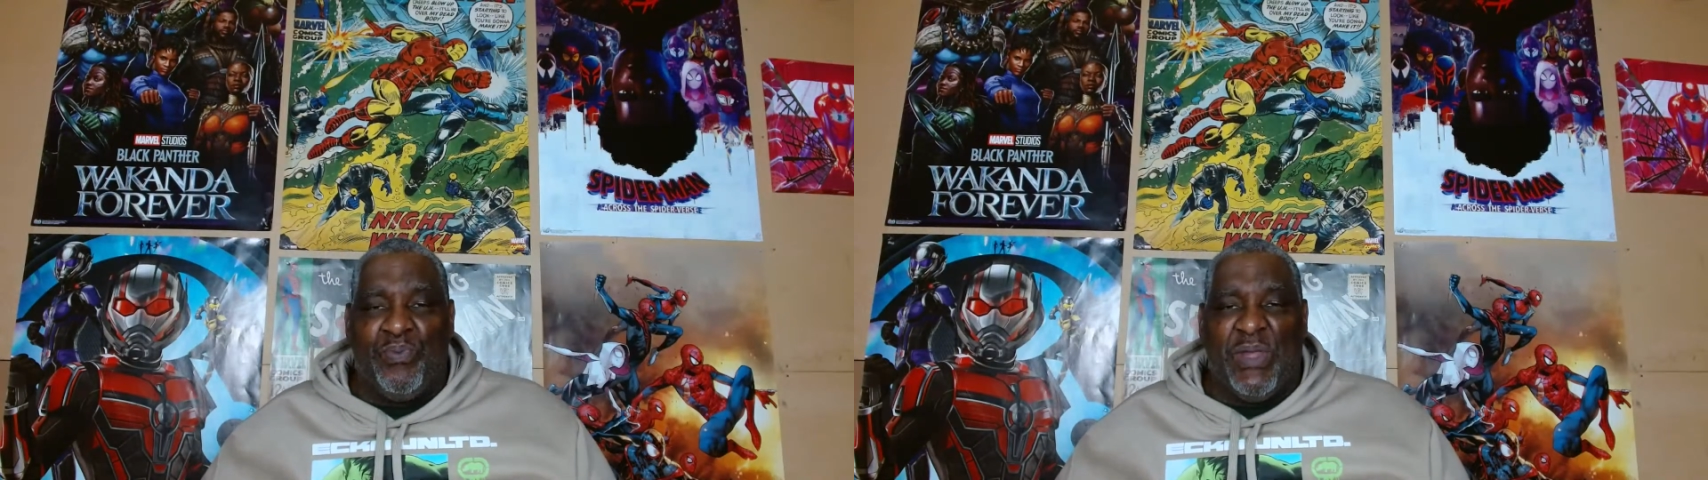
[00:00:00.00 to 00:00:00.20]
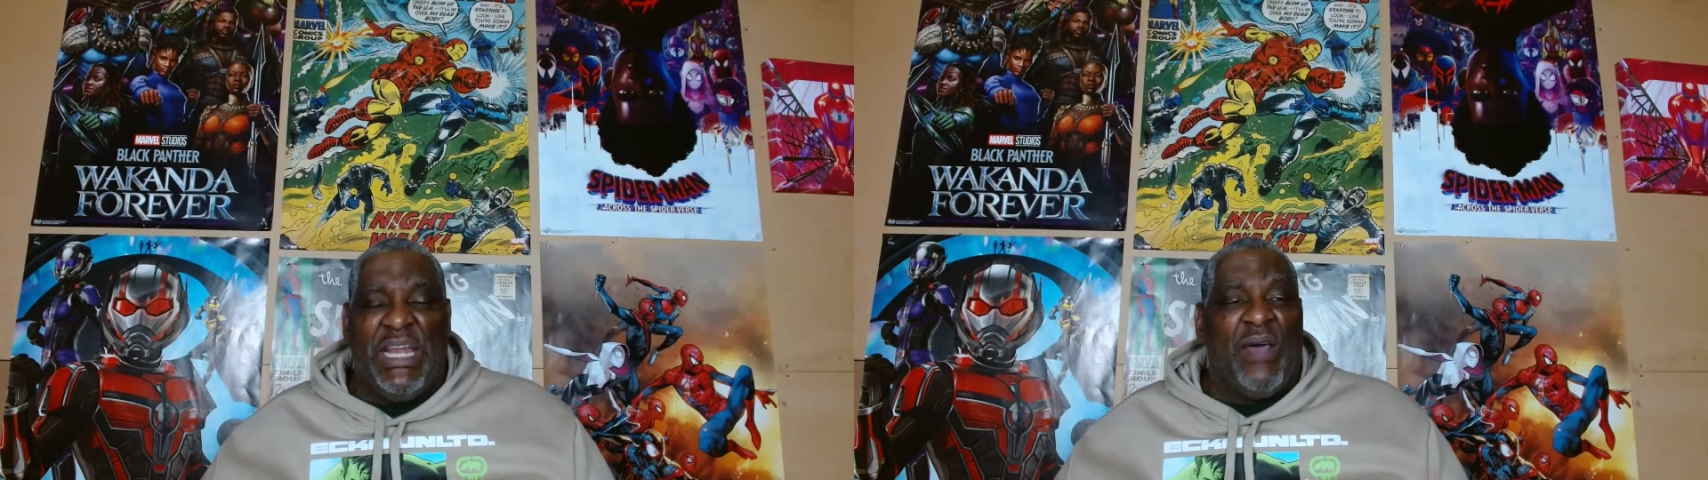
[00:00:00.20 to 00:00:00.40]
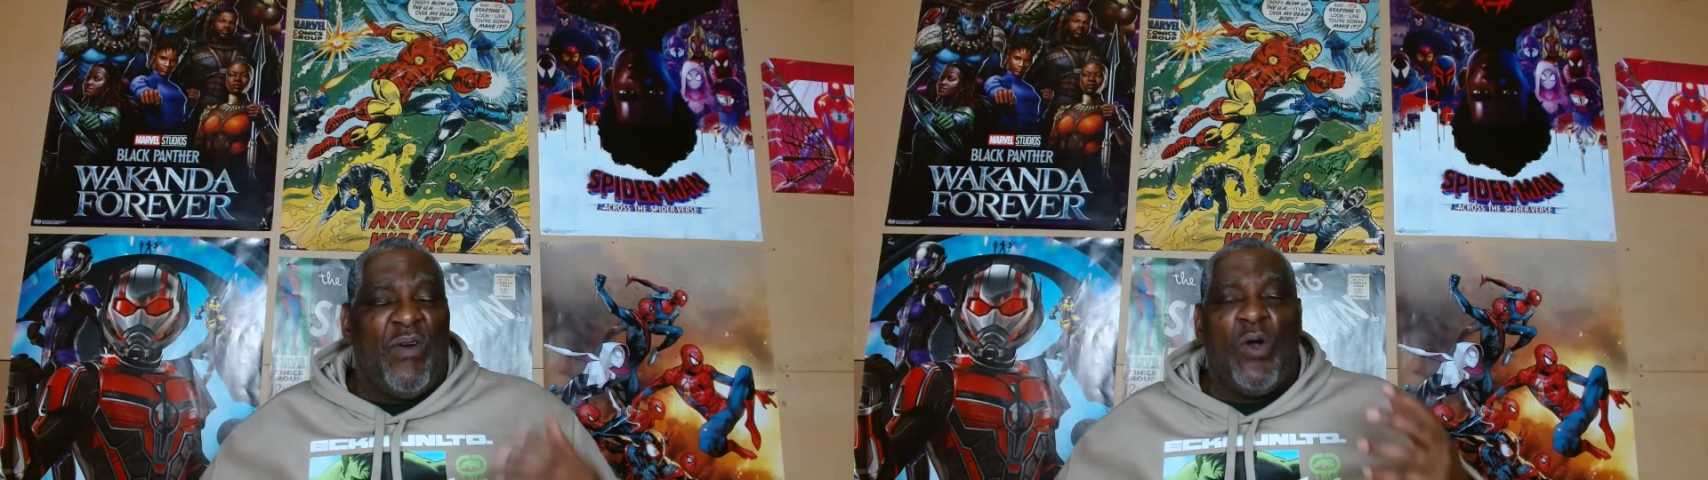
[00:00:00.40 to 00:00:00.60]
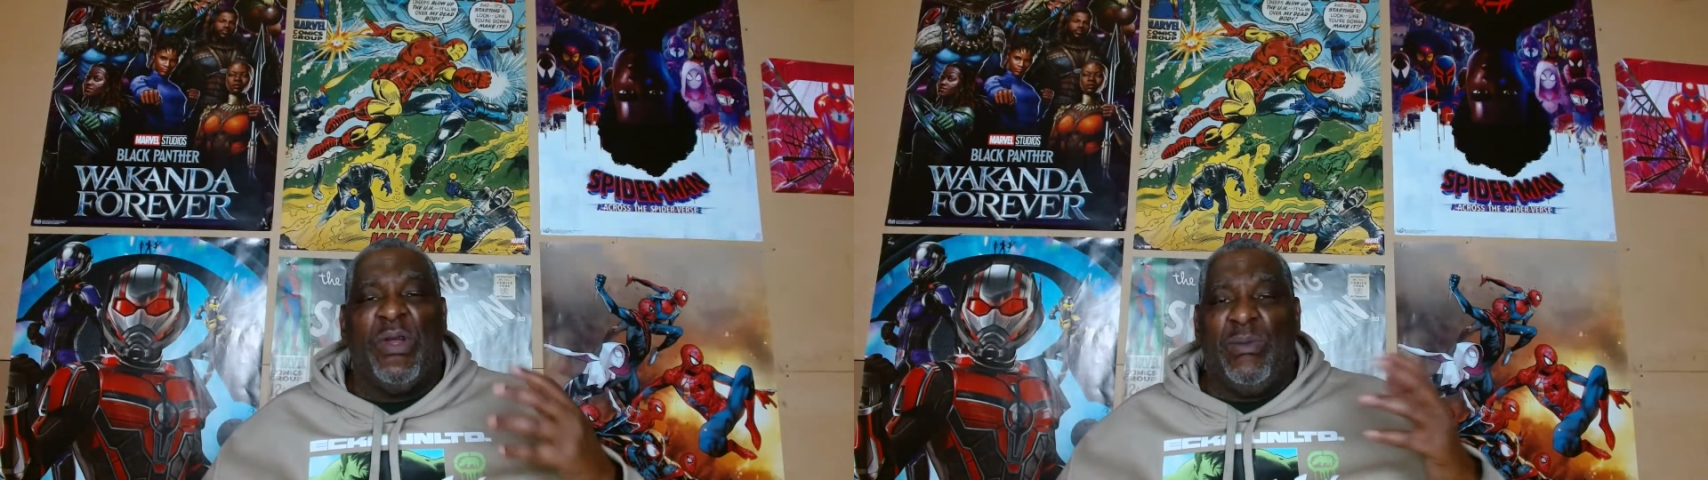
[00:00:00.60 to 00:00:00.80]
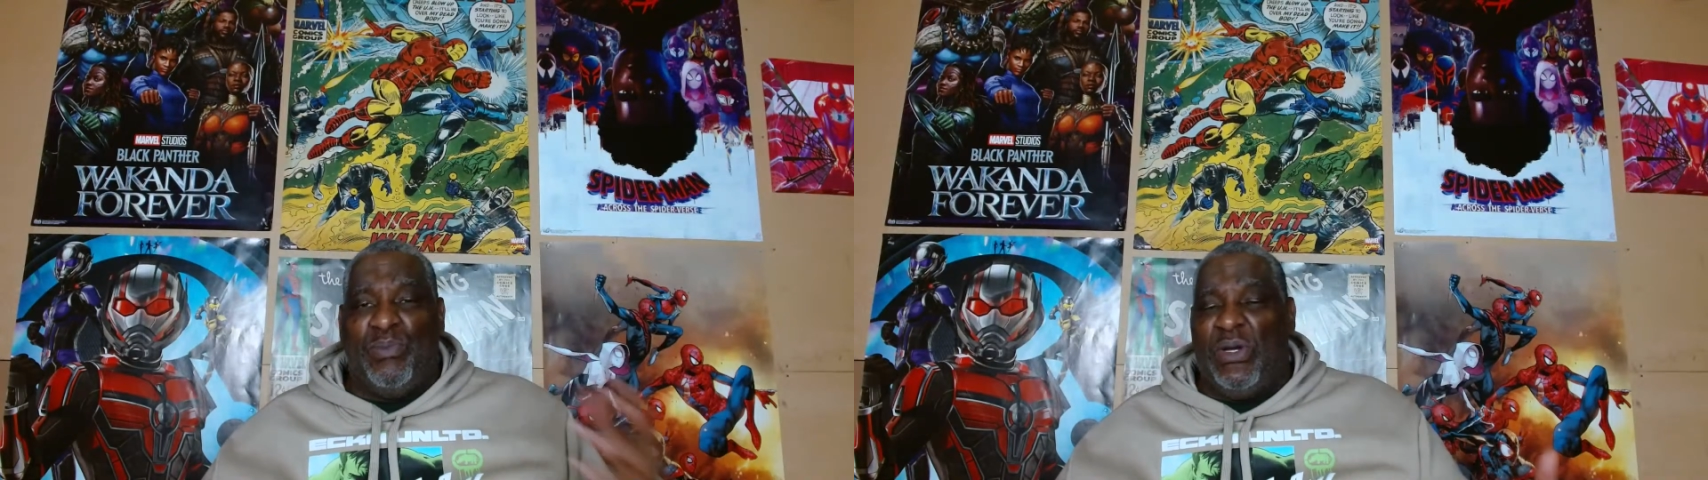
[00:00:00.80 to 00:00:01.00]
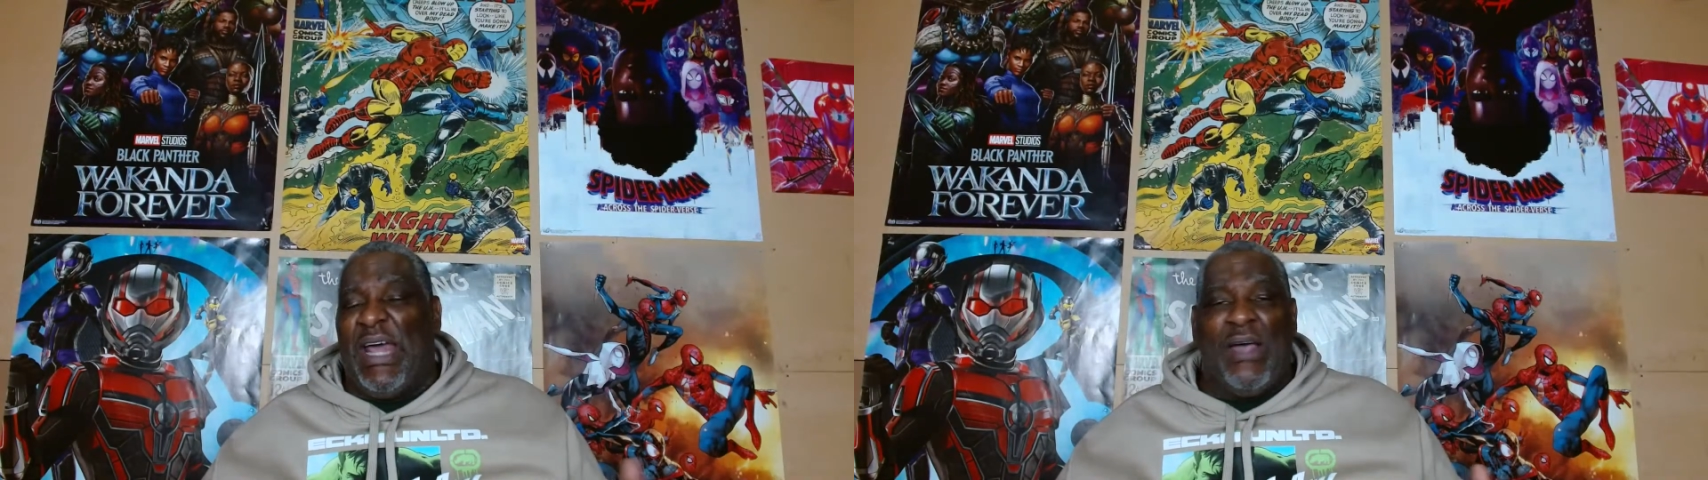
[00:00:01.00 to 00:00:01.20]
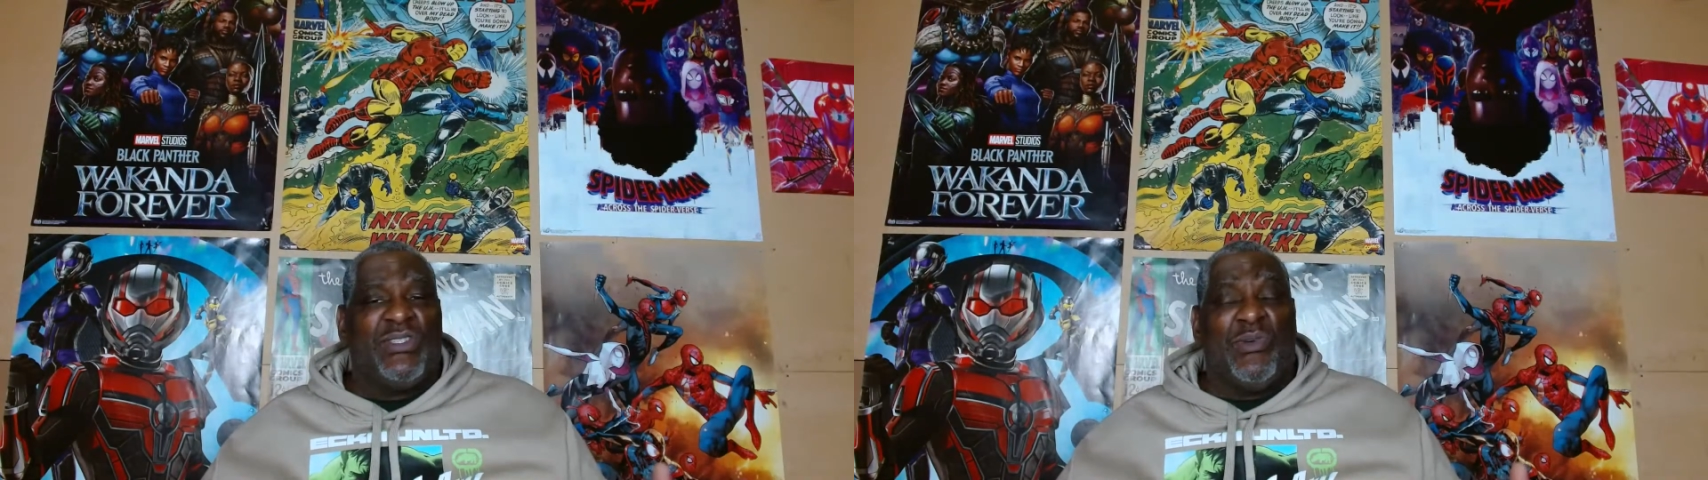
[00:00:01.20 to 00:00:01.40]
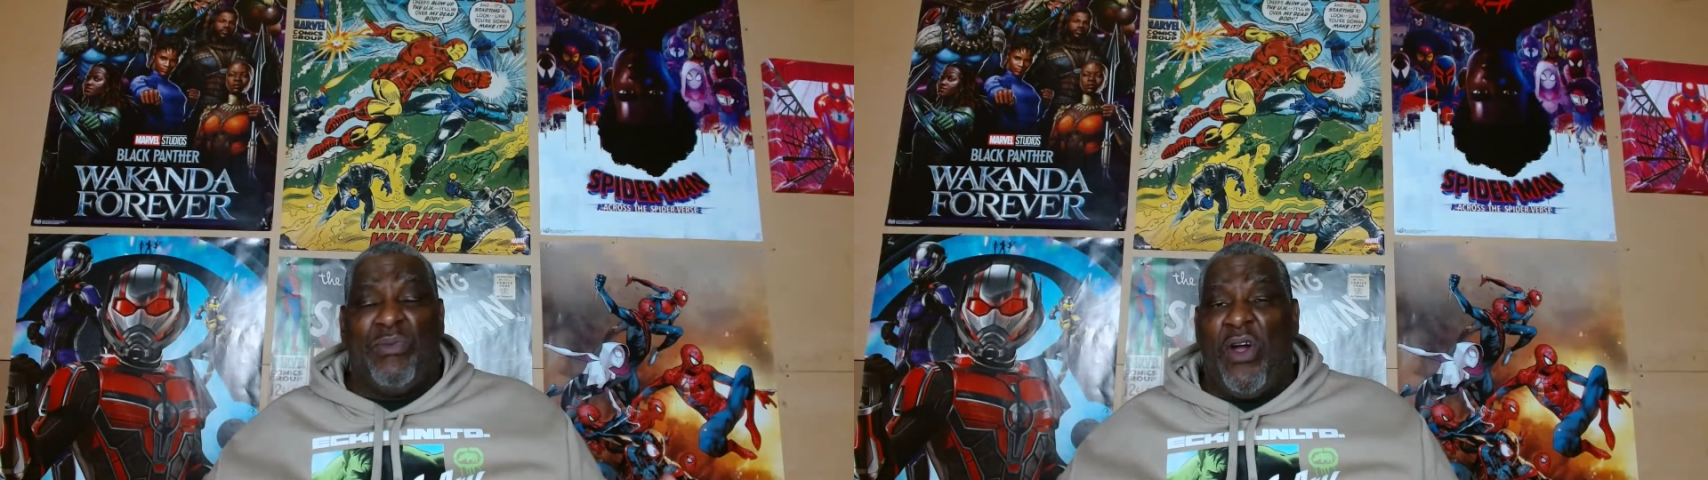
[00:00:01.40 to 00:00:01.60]
and I've already put out
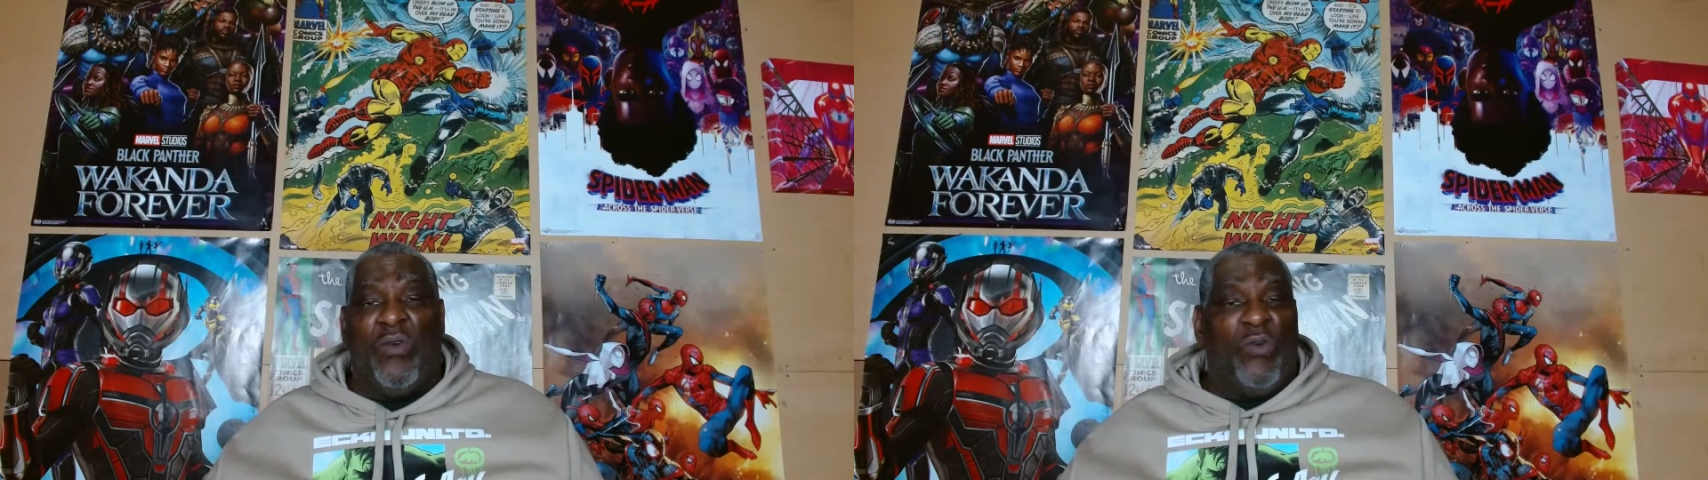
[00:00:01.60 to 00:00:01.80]
to Marvel.